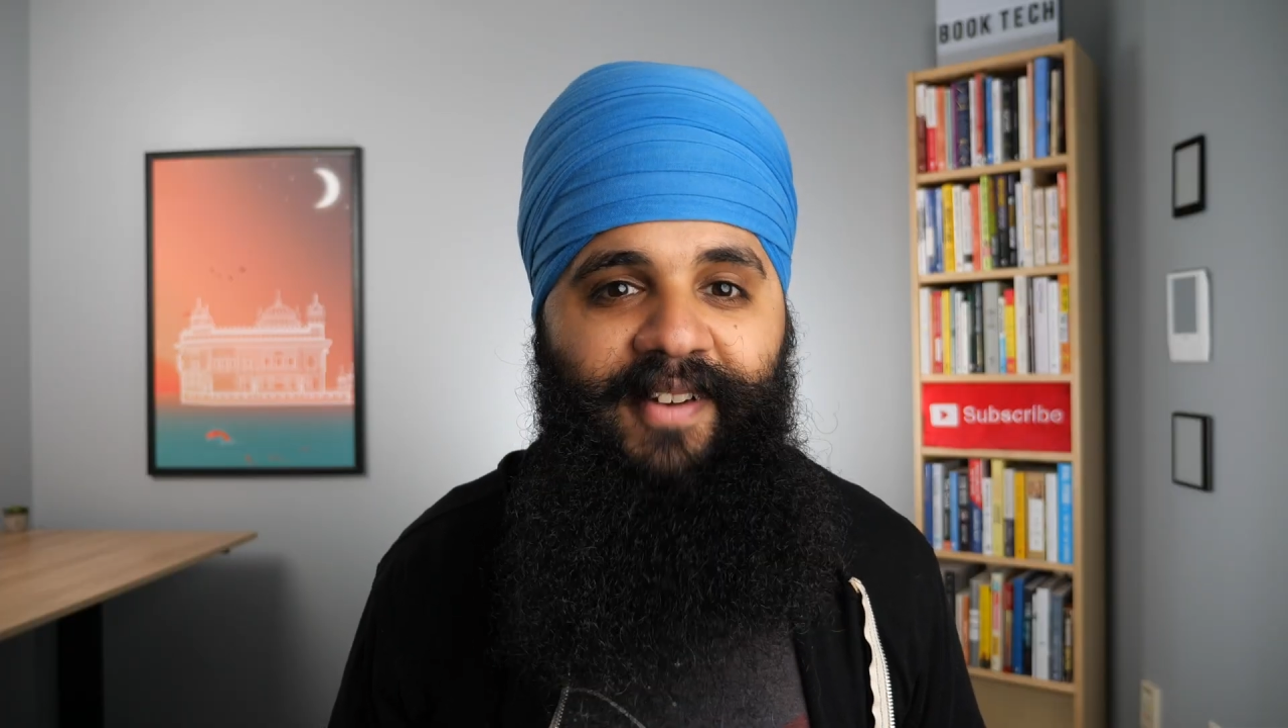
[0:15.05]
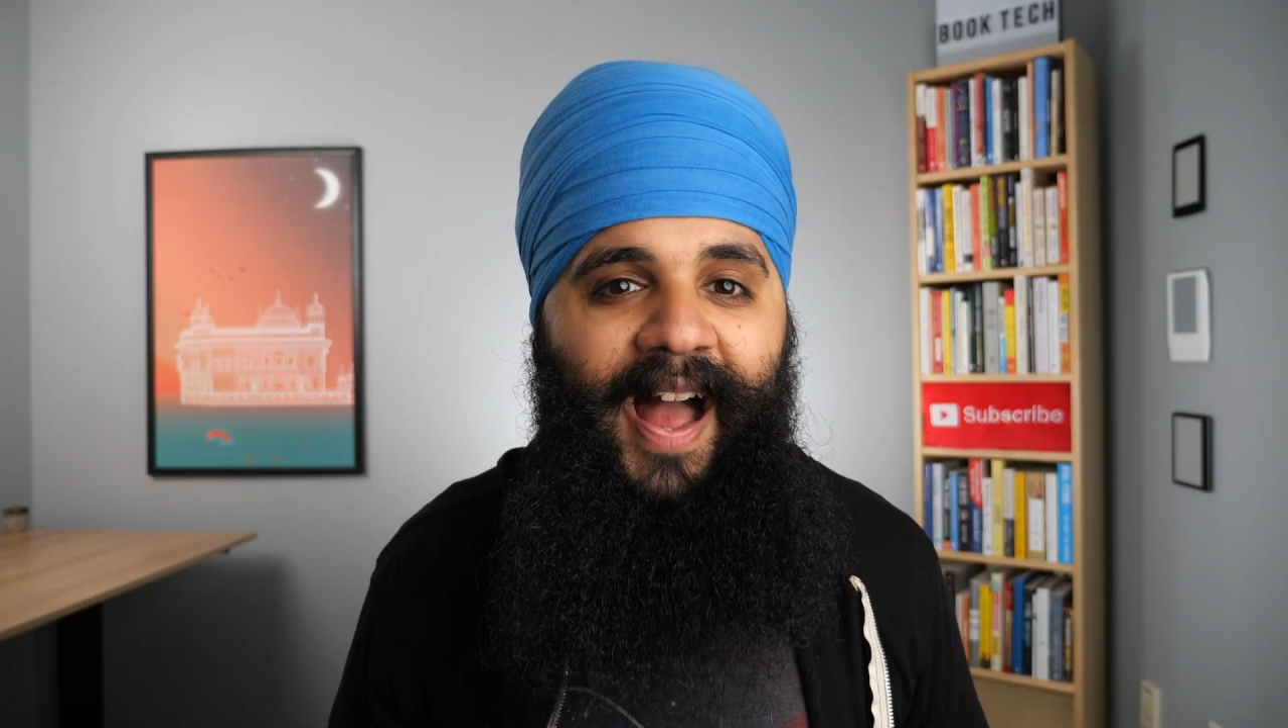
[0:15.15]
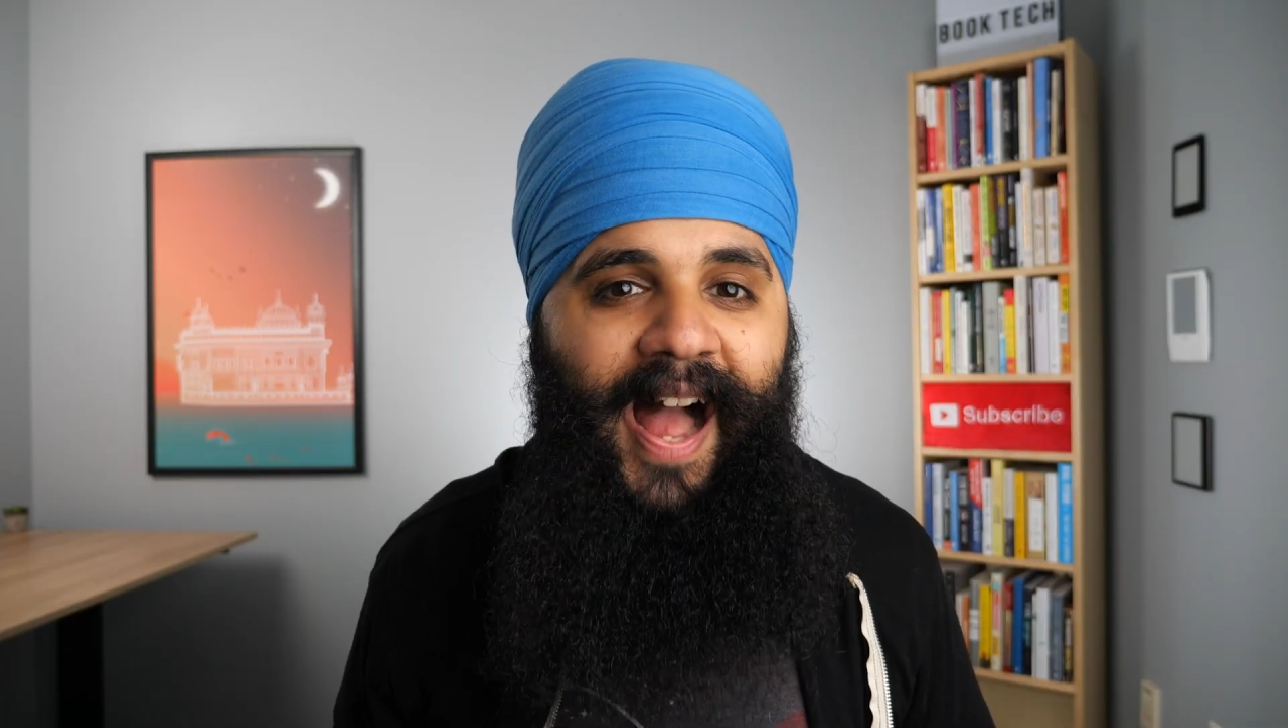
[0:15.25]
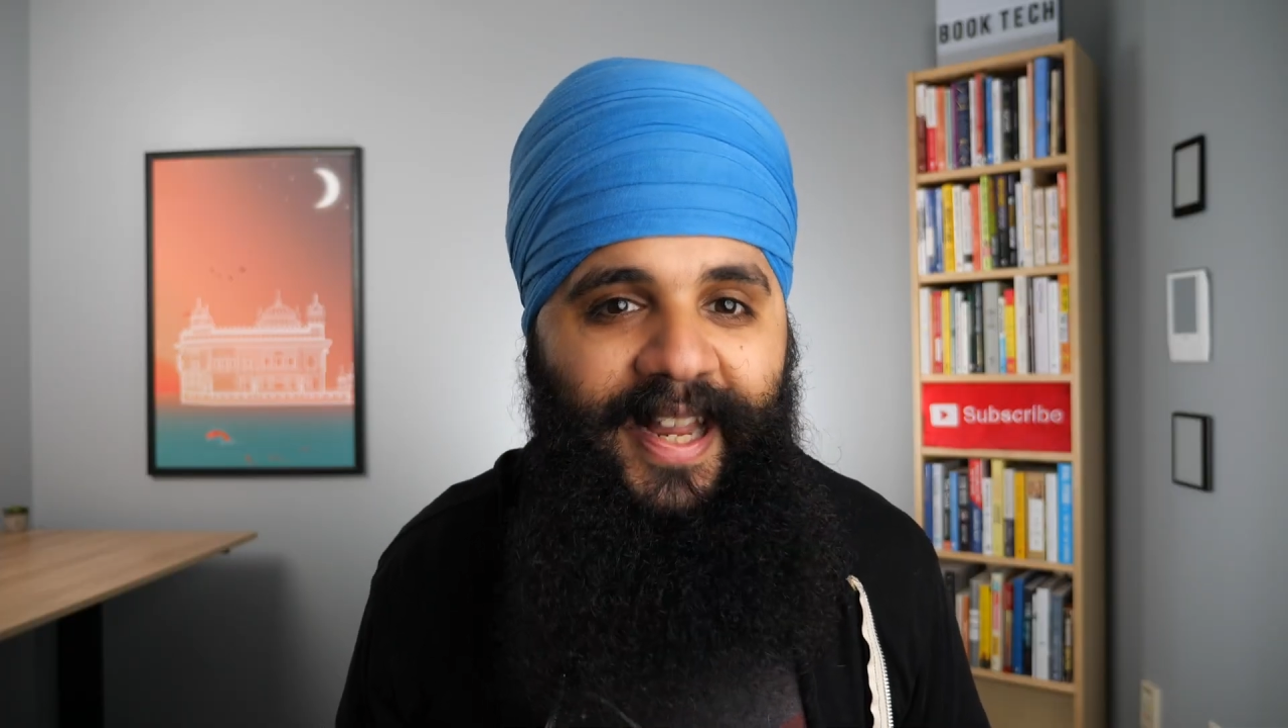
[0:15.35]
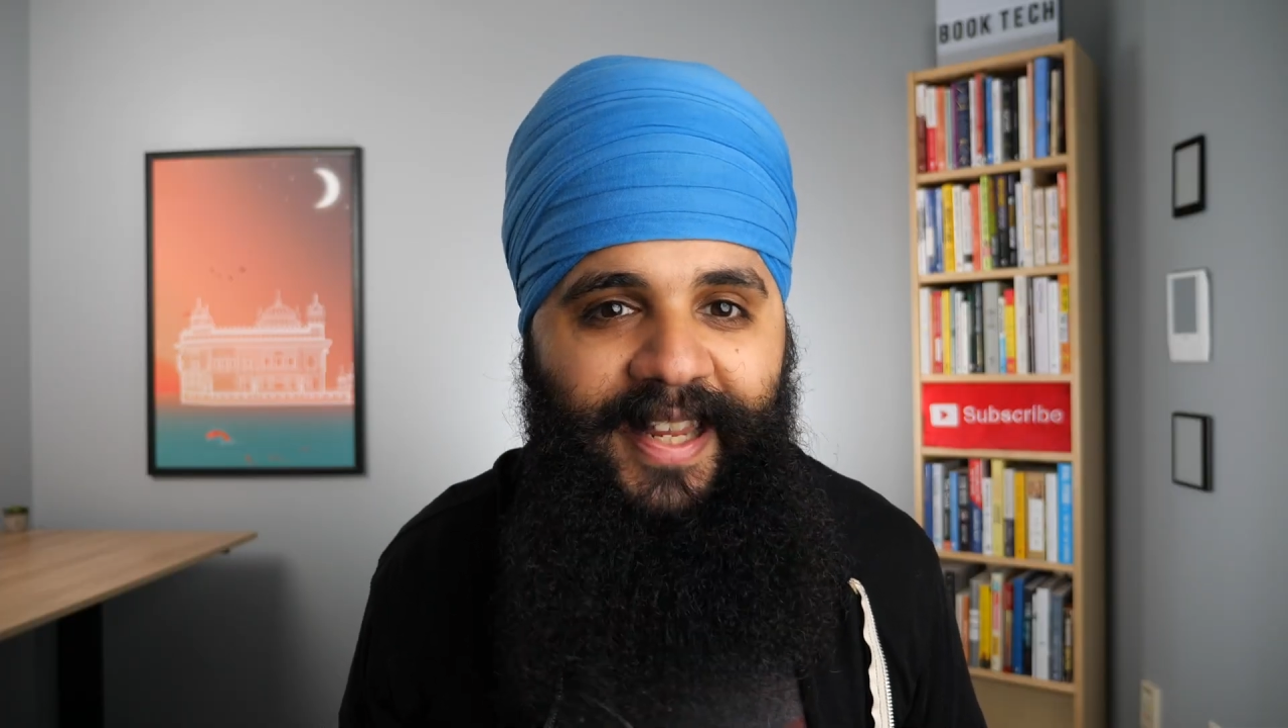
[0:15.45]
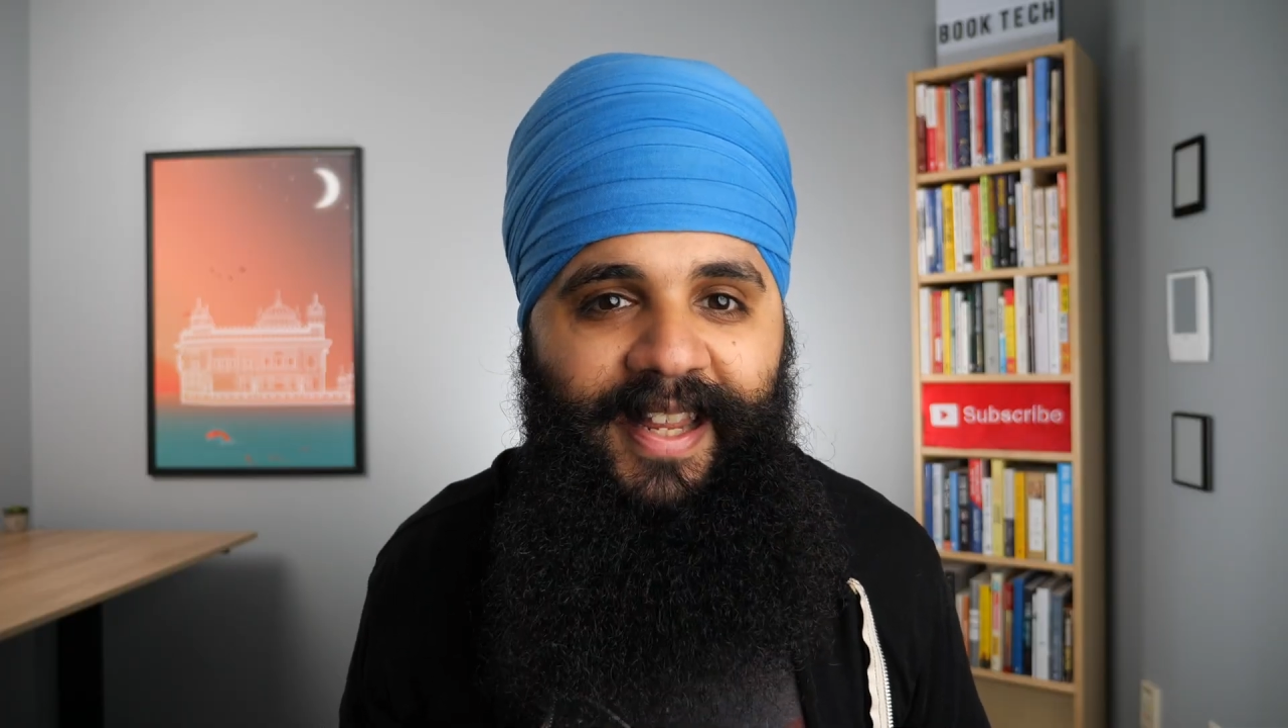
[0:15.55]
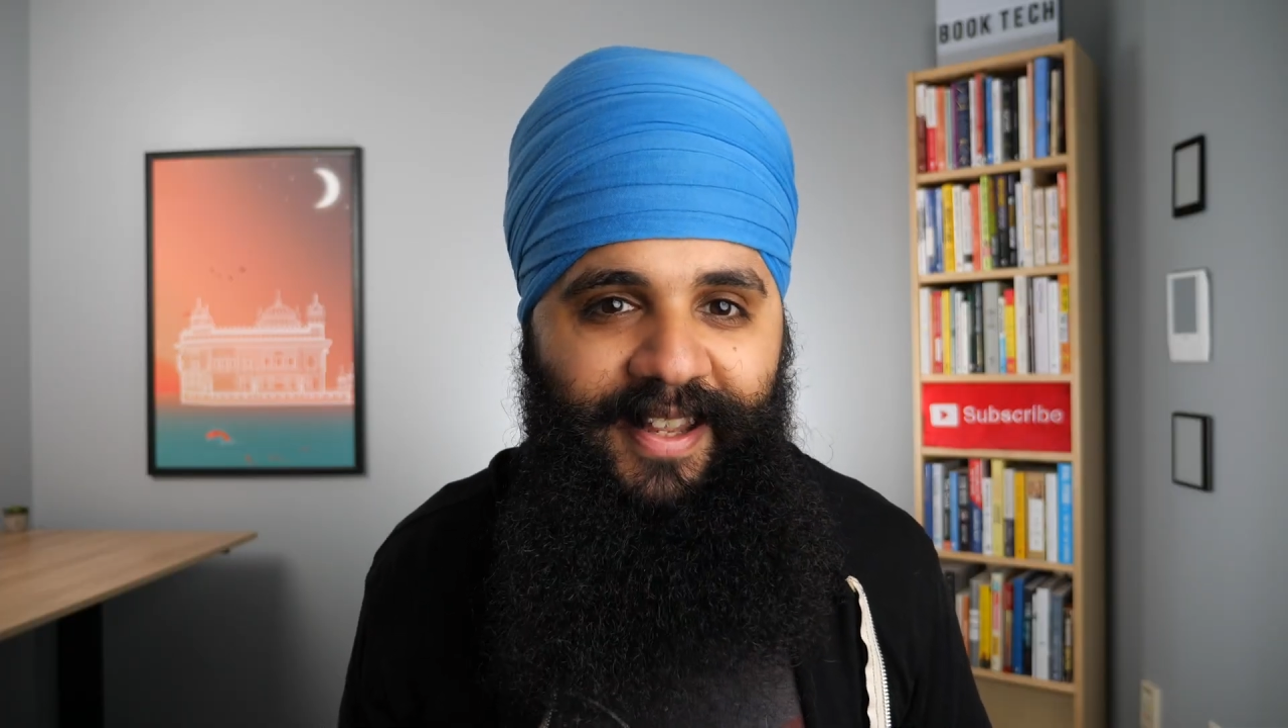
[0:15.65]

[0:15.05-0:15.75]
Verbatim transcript: hacking